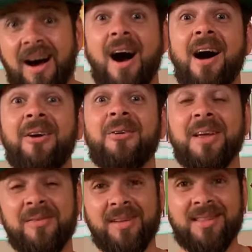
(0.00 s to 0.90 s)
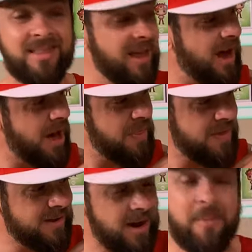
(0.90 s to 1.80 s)
I
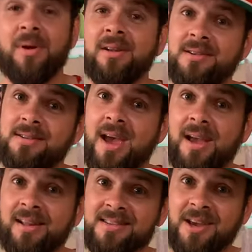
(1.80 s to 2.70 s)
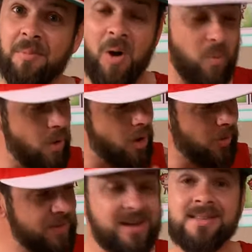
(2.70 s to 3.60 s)
think I'm going to just hang this on my wall.
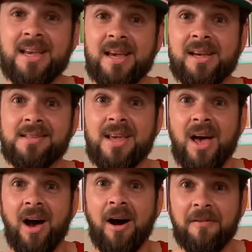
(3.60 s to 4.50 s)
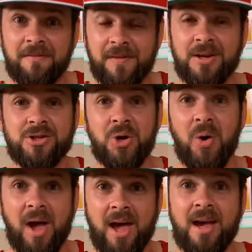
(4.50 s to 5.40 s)
This is
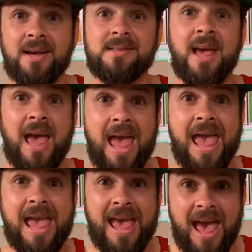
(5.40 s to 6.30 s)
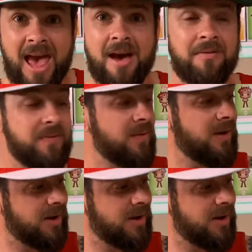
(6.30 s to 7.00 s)
official as AF.